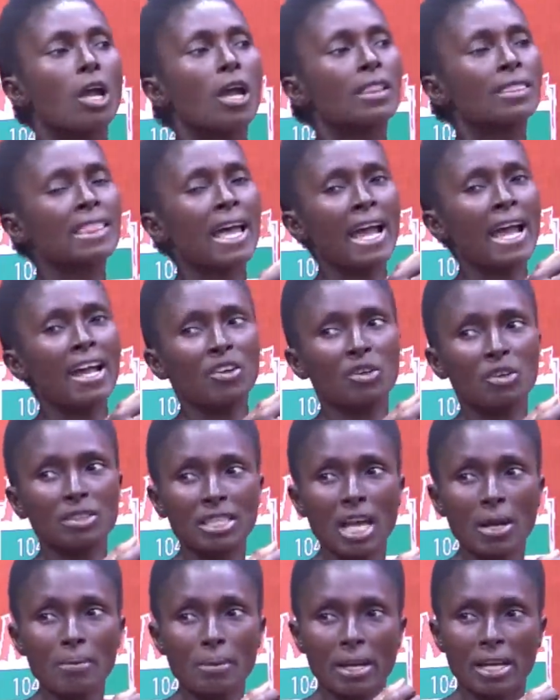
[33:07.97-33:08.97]
Ya no
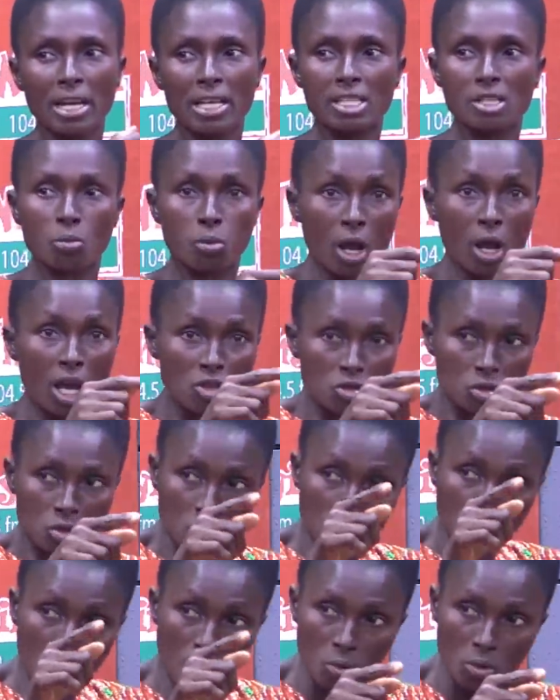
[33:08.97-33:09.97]
tell me say bros no
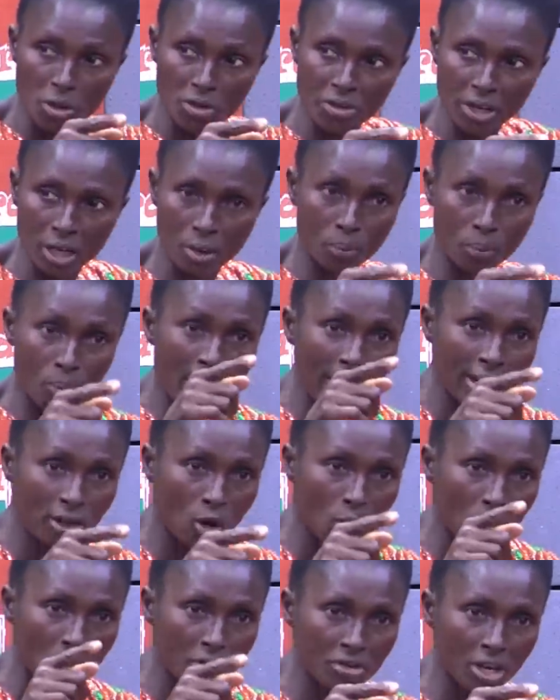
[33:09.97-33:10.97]
ko mu twa no boy no
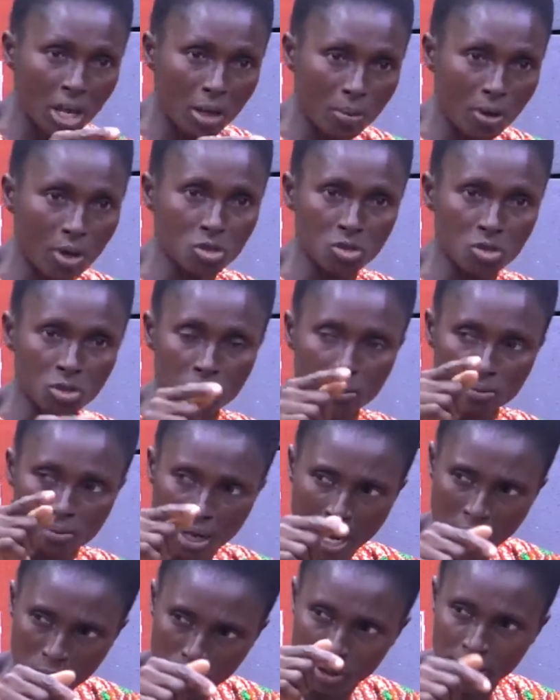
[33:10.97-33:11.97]
mu twa bros no
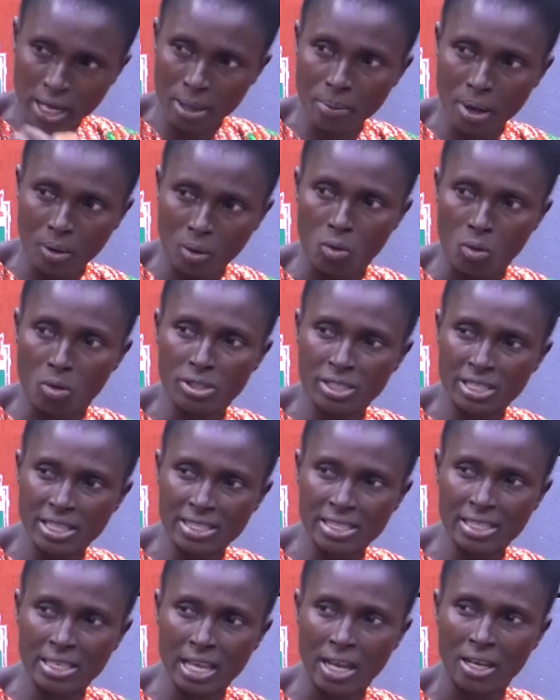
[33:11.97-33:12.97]
ba ko number won ho
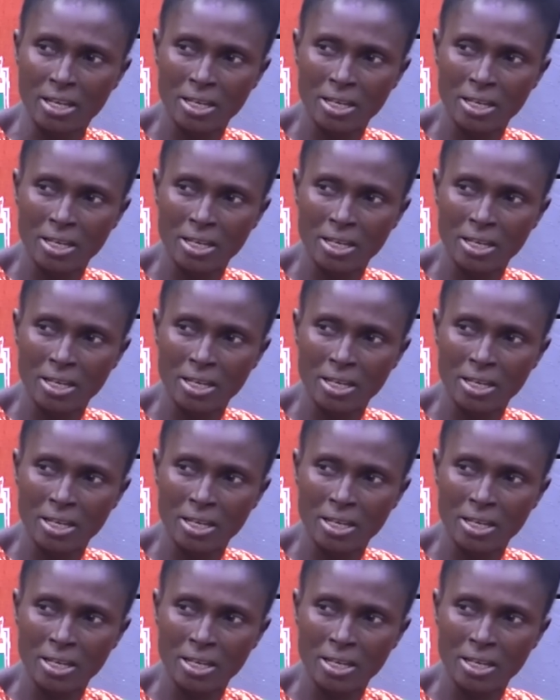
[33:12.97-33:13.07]
sesia.